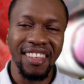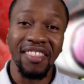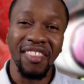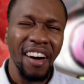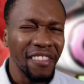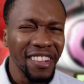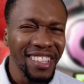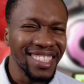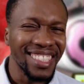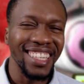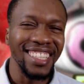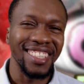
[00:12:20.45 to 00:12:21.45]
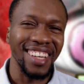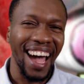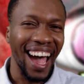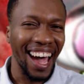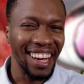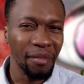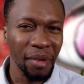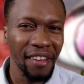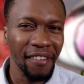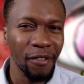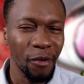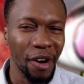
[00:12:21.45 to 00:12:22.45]
novels into
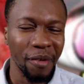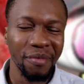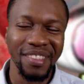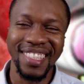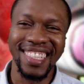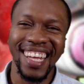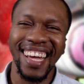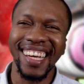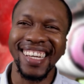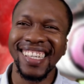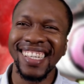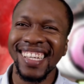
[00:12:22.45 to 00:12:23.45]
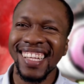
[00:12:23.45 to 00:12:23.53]
anime form is like,